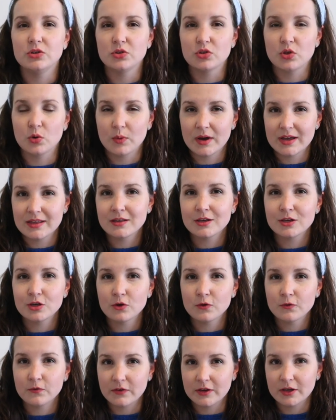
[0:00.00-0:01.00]
The way that
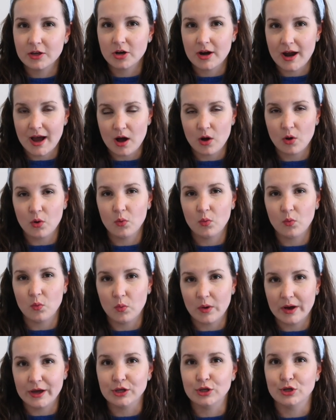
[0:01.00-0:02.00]
you figure out
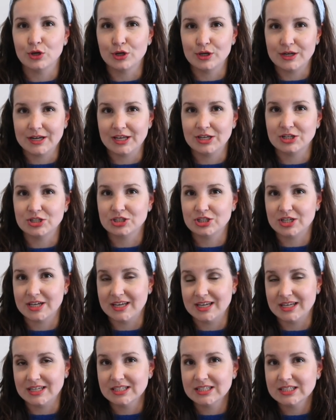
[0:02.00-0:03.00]
what your niche
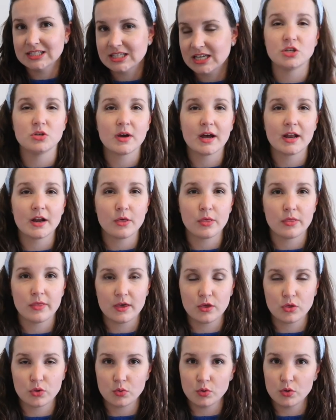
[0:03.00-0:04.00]
is, you kind of
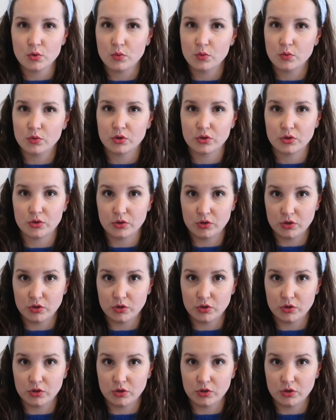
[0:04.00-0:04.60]
think through